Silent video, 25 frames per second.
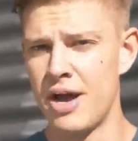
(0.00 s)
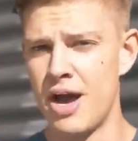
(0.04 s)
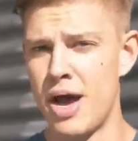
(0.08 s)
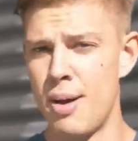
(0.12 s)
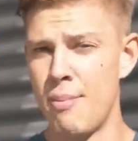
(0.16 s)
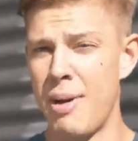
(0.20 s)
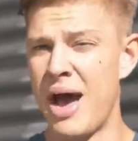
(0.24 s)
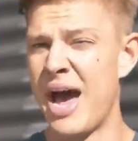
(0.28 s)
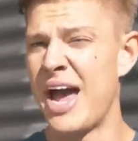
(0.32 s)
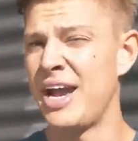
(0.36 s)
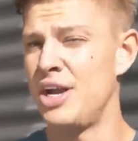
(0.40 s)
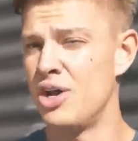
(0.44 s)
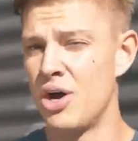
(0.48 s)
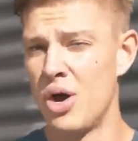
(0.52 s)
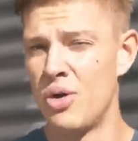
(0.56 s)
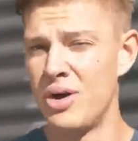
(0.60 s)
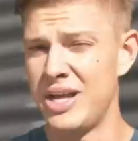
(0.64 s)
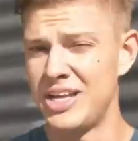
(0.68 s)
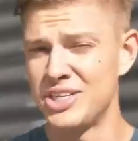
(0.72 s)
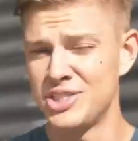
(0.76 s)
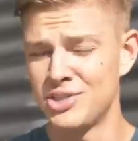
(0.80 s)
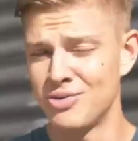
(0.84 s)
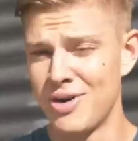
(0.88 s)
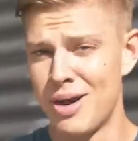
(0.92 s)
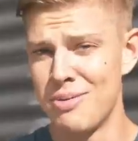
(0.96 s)
I don't.
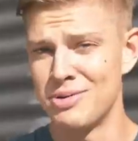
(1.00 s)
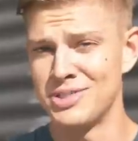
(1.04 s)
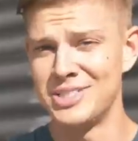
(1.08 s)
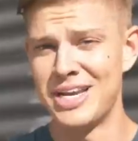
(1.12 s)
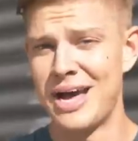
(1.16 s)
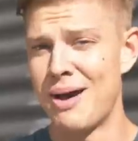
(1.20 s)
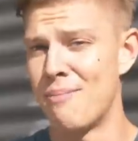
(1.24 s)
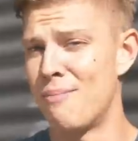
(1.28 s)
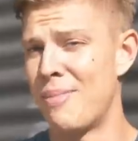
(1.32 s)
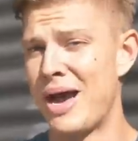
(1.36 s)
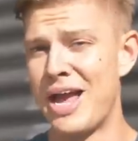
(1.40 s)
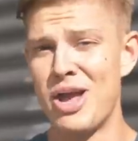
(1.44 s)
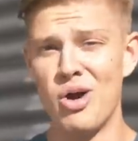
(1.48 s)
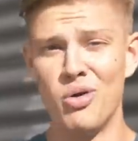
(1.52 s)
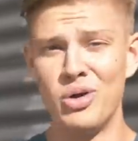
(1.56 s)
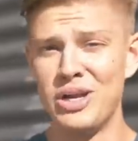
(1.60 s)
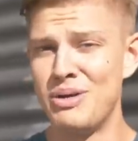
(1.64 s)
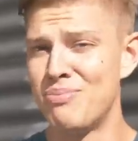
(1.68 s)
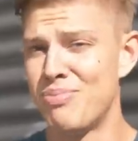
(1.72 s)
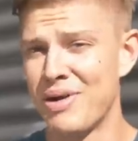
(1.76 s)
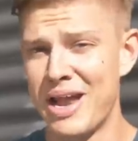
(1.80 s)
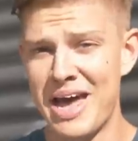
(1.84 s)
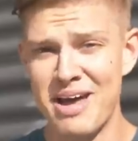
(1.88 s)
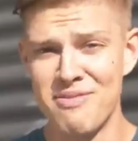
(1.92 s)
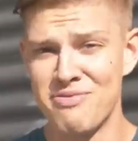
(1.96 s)
Instagram is not my
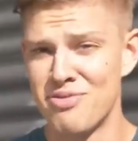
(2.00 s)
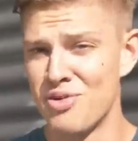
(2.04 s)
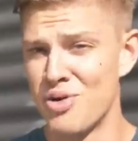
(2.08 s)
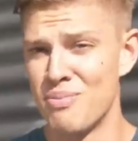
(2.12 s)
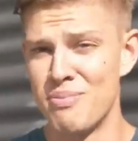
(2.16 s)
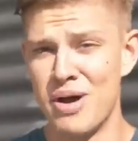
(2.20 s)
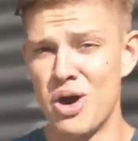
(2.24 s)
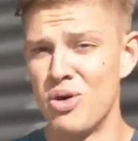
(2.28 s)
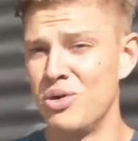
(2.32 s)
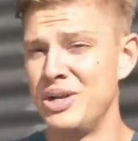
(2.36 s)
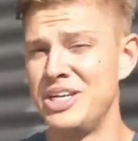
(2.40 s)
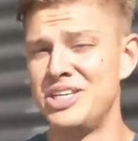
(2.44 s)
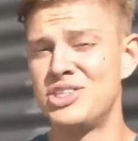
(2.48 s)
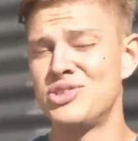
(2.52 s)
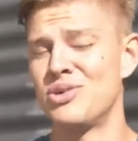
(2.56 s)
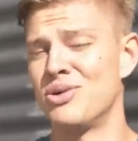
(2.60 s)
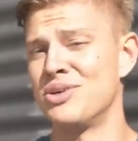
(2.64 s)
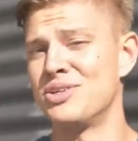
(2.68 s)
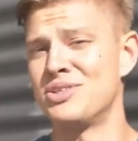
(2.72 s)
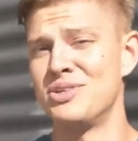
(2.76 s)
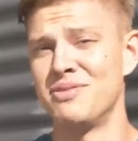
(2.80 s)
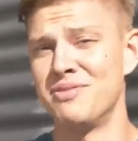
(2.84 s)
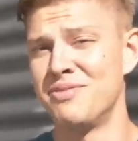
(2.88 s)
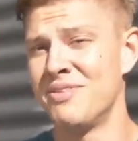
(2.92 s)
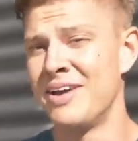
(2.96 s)
only platform, my only
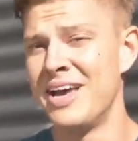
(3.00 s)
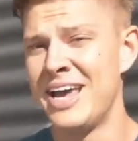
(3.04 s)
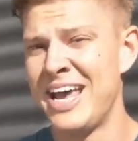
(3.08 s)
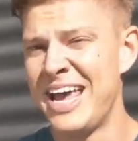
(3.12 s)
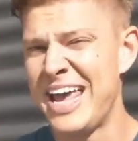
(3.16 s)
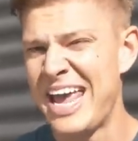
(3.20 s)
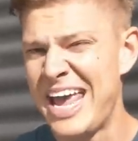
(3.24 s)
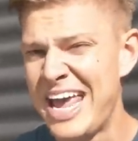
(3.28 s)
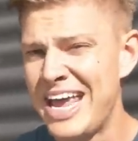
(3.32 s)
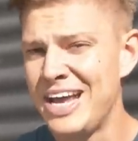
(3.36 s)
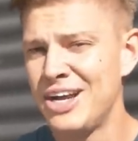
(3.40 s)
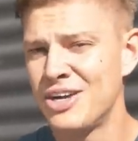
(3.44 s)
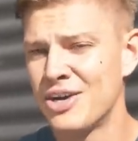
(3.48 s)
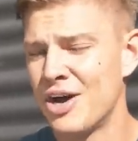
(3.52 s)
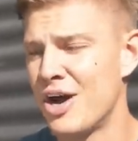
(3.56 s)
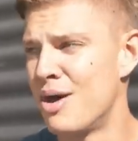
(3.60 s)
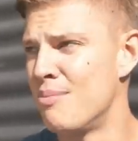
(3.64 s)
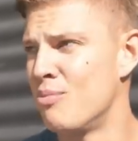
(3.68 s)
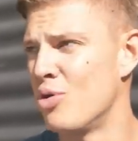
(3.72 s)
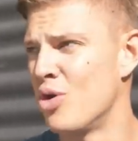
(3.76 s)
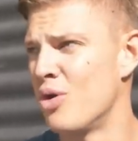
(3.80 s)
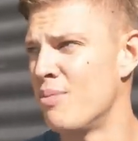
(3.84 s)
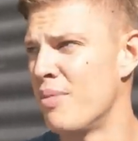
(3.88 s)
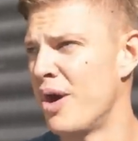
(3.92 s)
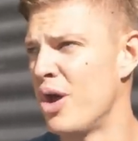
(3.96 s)
source of
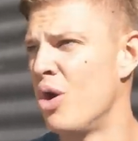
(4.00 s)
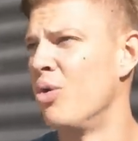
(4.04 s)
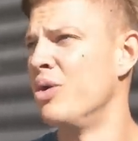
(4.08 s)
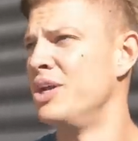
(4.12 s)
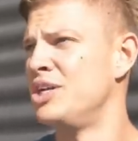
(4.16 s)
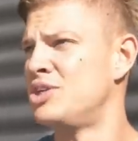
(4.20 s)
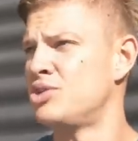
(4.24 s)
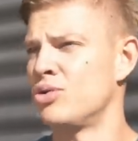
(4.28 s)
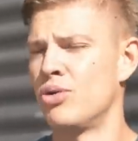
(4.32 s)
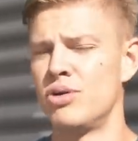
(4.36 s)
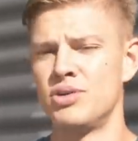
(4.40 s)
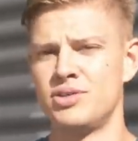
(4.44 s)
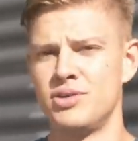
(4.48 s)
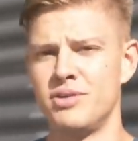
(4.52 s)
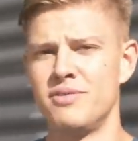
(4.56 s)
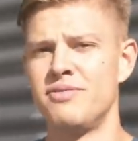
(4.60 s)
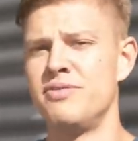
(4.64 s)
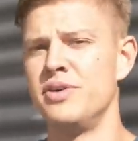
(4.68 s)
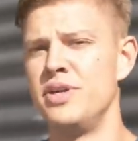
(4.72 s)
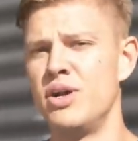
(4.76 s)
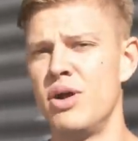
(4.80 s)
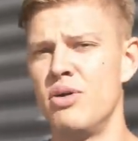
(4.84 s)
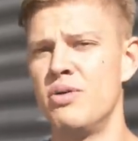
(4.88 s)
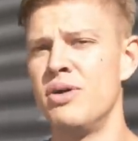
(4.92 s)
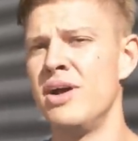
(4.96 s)
income, or my only source
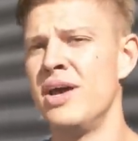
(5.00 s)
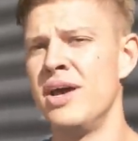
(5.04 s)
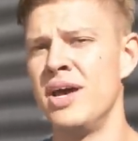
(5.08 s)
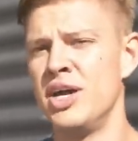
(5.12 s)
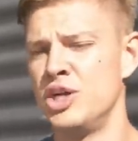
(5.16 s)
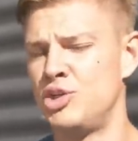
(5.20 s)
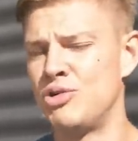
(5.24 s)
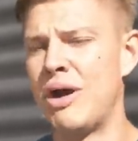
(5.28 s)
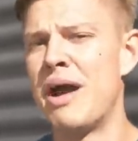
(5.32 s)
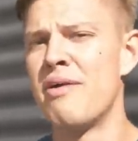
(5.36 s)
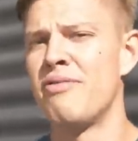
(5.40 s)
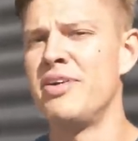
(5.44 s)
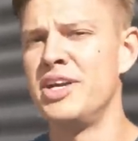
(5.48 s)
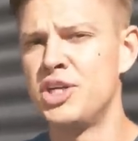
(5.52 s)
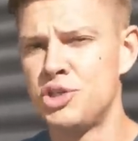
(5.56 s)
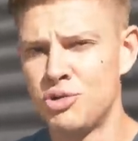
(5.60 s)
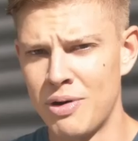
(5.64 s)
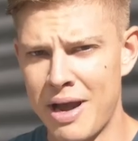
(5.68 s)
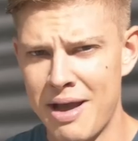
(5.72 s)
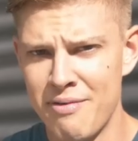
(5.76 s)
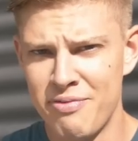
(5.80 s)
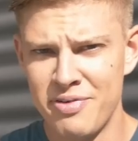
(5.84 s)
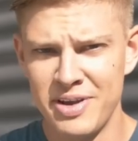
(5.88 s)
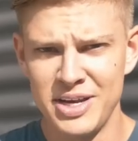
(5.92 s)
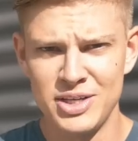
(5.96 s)
of, you know, driving
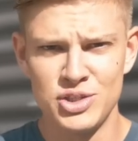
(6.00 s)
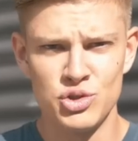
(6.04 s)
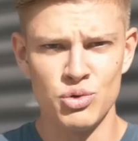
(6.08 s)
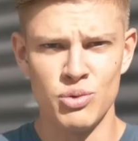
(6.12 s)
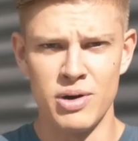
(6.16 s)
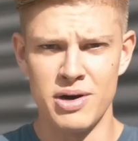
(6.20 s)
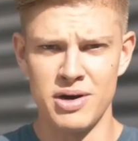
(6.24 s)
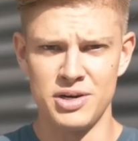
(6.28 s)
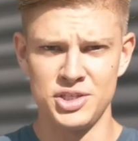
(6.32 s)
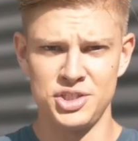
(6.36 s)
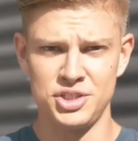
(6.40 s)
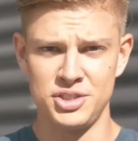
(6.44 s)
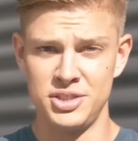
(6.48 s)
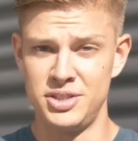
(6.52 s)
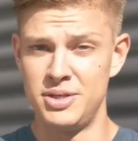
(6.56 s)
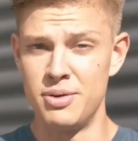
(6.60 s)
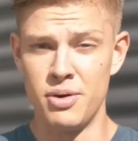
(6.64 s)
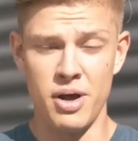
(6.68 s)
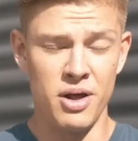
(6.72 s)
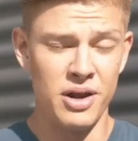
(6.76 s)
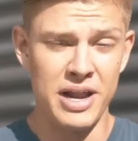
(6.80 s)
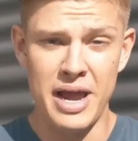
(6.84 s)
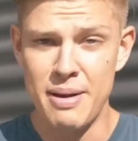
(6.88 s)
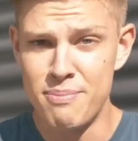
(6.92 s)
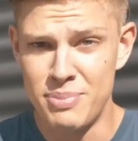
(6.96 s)
traffic towards
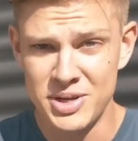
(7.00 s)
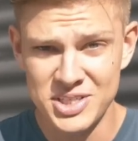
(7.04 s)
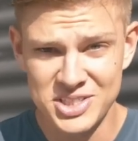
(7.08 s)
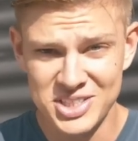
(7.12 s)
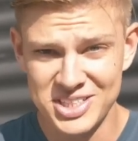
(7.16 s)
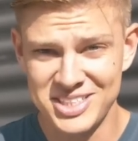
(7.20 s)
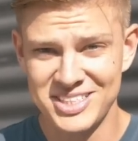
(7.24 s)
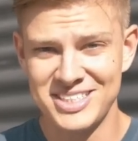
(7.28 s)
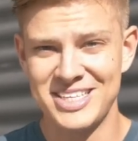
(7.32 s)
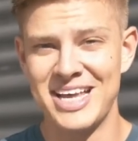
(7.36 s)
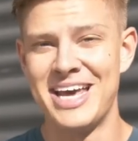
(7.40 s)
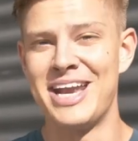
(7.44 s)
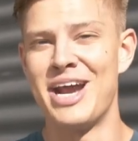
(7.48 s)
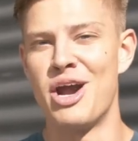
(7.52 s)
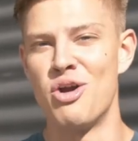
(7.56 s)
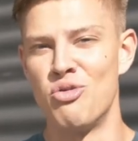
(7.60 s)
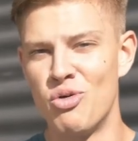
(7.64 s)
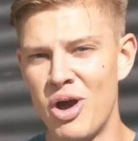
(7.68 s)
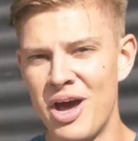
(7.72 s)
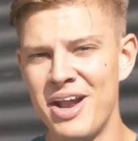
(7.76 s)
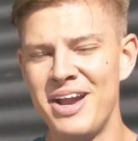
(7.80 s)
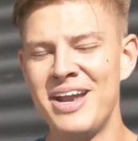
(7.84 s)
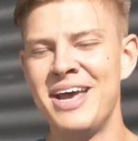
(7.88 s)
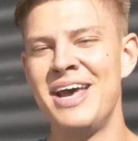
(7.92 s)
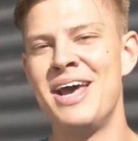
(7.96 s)
the online businesses that I
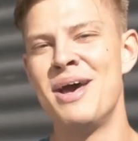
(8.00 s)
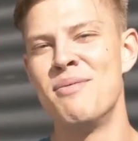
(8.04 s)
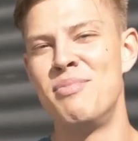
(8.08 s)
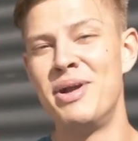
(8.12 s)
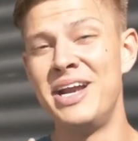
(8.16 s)
run.